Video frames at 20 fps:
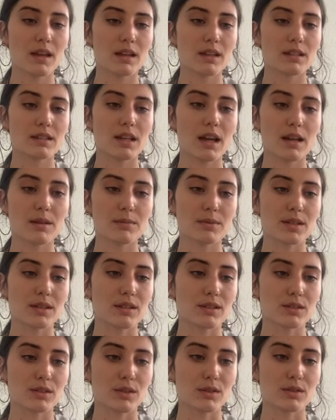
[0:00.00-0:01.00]
Types and
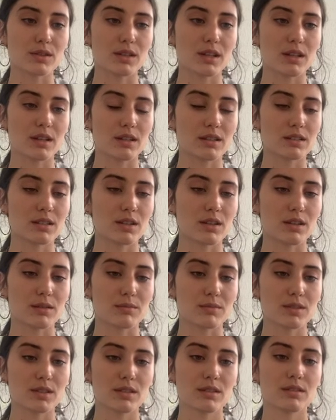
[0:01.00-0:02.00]
associated
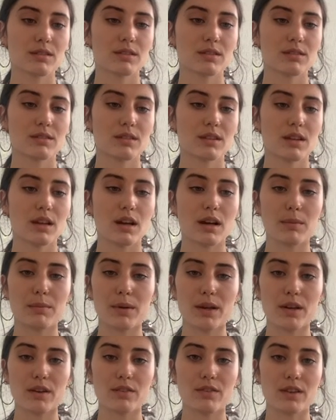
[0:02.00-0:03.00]
terms. A
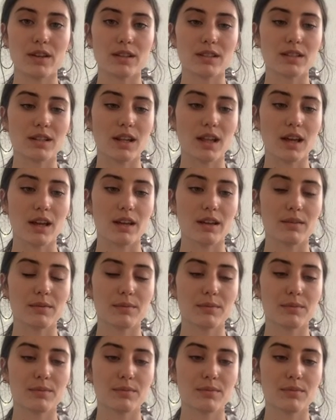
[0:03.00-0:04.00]
barefaced lie.
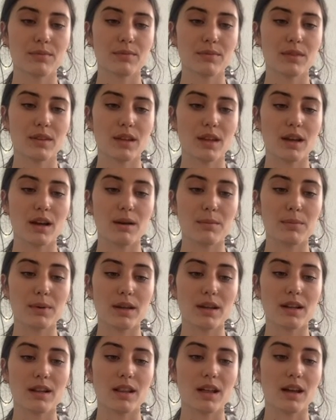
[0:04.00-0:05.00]
A
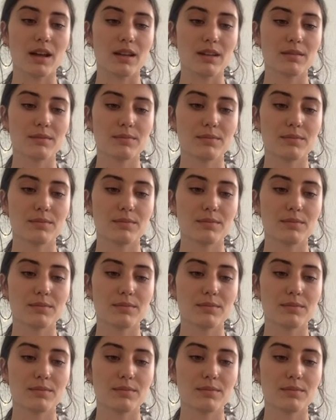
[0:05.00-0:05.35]
big lie.